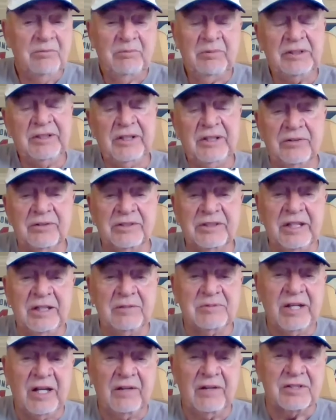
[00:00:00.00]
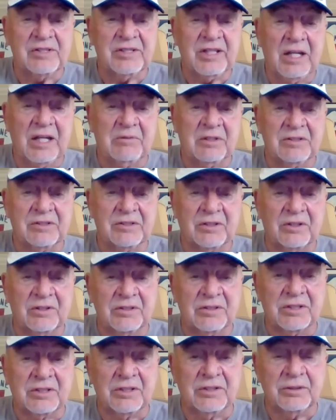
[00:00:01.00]
But the other teams have the same
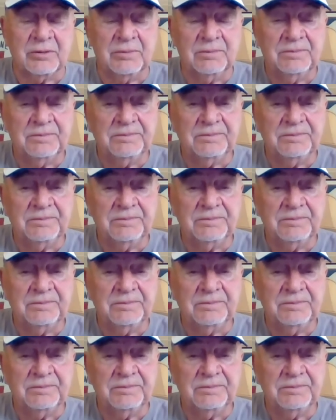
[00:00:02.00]
concerns too.